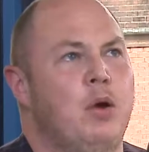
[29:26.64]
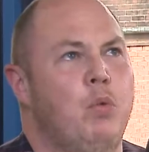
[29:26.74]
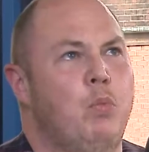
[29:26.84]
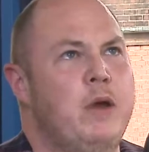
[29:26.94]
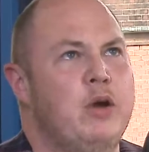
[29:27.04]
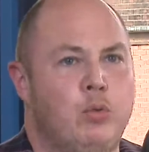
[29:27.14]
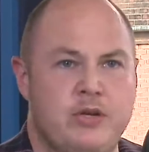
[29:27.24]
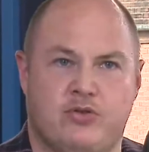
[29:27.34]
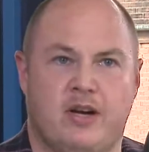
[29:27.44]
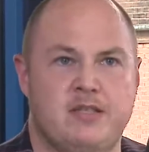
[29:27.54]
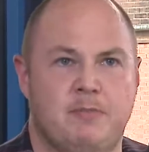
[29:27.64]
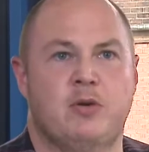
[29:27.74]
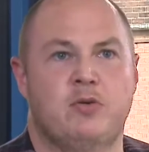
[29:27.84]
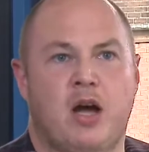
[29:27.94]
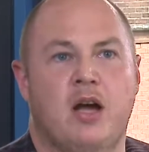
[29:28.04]
We always tried to
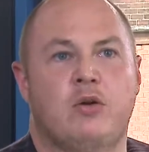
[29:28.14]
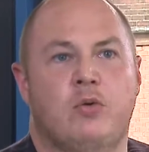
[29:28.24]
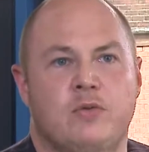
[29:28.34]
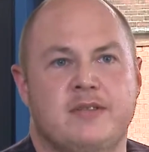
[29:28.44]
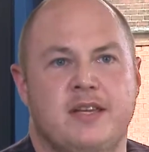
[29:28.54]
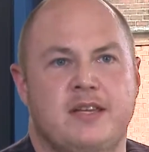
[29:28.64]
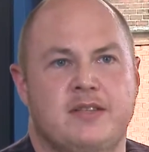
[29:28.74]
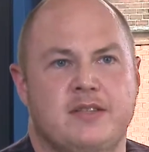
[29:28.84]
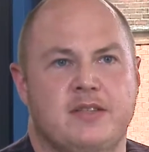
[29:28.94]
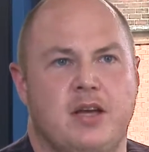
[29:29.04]
build our courses